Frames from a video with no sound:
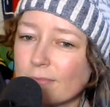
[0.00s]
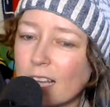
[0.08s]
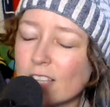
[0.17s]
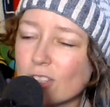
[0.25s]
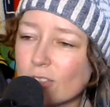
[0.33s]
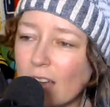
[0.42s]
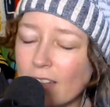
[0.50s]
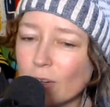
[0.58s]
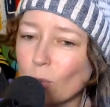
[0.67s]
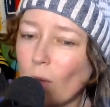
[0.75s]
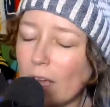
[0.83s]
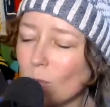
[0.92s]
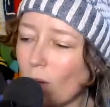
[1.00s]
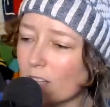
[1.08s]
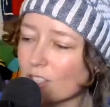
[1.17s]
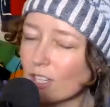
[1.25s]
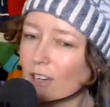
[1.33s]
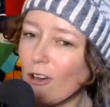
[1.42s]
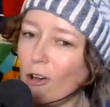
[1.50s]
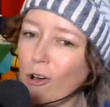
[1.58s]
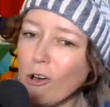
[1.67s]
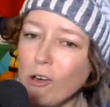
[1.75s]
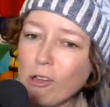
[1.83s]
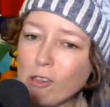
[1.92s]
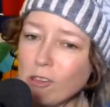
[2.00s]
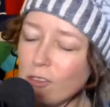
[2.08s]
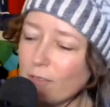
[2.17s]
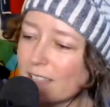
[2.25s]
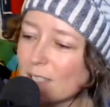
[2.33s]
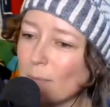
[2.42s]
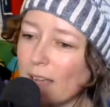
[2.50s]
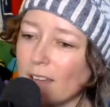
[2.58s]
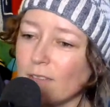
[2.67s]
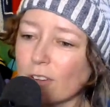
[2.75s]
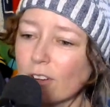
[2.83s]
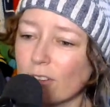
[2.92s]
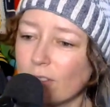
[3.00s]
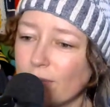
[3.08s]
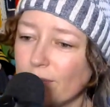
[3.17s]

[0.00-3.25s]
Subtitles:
So now they're whitewashing all of his behavior.